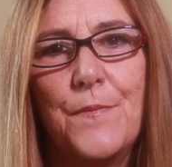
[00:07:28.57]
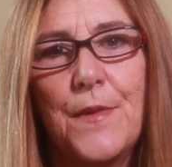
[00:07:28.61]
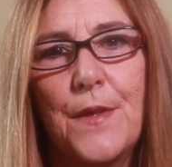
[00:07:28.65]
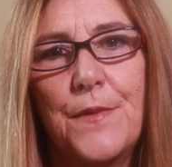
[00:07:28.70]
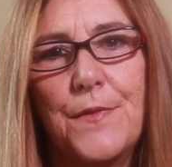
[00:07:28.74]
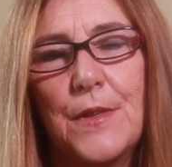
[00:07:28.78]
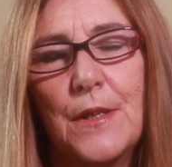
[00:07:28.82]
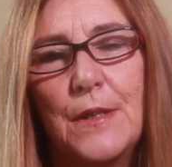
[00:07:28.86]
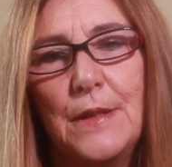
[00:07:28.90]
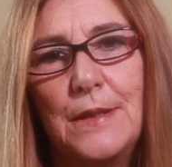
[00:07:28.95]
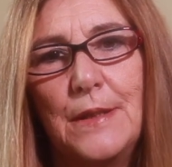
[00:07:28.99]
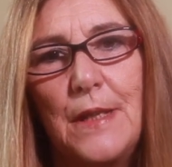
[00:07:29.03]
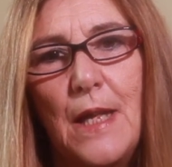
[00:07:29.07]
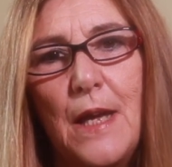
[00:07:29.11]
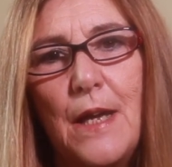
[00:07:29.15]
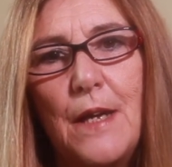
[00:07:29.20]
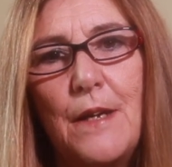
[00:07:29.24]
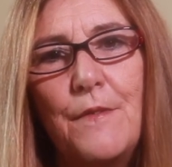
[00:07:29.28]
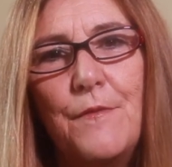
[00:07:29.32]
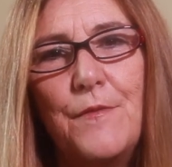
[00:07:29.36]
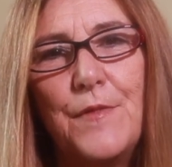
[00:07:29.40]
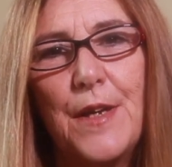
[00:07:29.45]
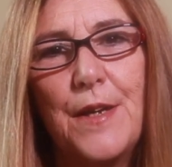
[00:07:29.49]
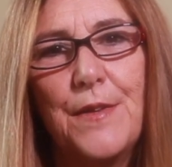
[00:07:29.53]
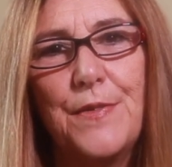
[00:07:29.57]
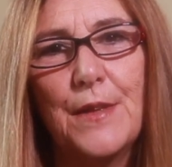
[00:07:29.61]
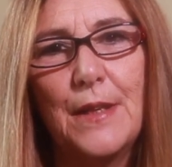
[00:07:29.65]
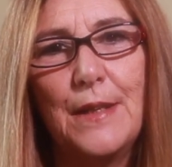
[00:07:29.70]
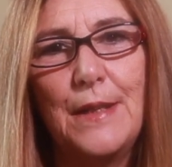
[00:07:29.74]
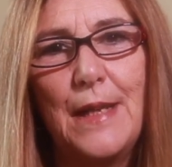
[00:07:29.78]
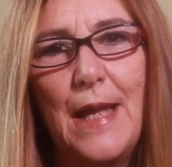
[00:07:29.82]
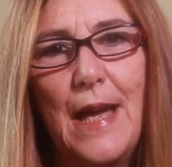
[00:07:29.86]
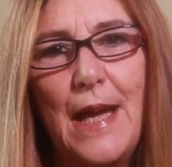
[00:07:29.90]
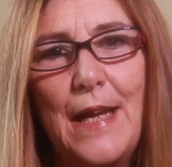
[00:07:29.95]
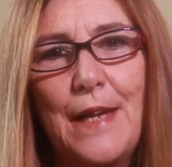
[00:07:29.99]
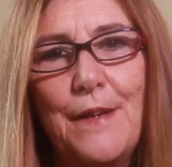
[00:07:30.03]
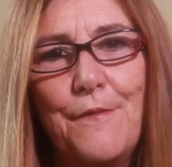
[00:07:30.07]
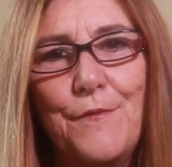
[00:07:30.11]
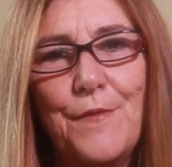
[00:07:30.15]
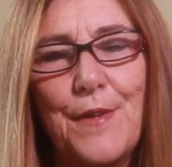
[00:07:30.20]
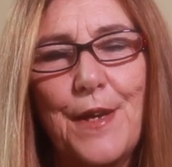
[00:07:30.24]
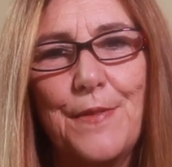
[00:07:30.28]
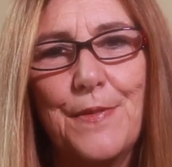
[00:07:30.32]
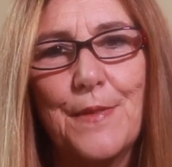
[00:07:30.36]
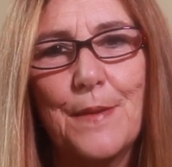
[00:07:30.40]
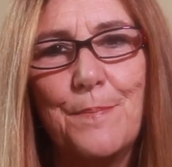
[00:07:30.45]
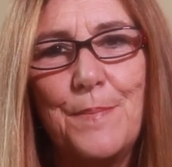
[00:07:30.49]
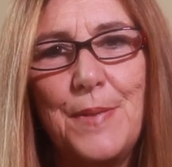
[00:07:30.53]
that the love and the life
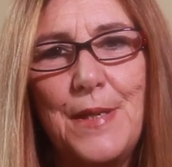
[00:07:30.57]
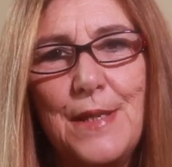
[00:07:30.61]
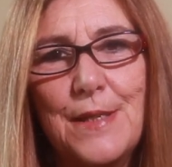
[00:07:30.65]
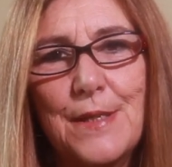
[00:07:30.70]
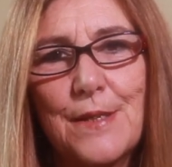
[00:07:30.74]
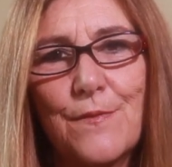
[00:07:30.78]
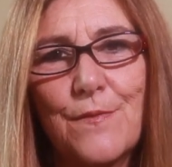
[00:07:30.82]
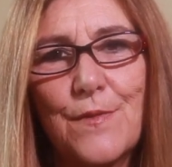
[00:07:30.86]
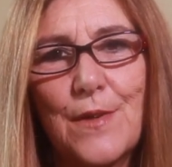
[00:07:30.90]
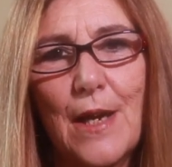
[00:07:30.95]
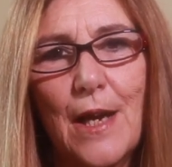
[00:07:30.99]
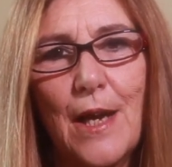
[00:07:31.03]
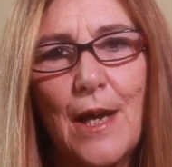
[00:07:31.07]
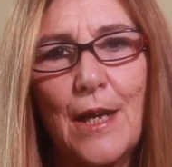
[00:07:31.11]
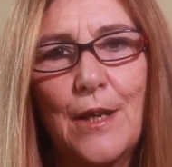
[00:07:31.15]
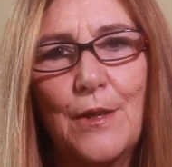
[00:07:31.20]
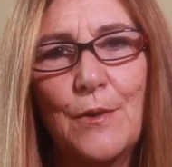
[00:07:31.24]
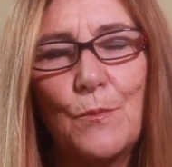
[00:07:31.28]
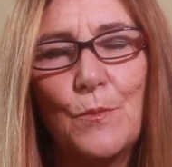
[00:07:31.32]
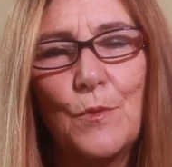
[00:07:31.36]
and the peace of God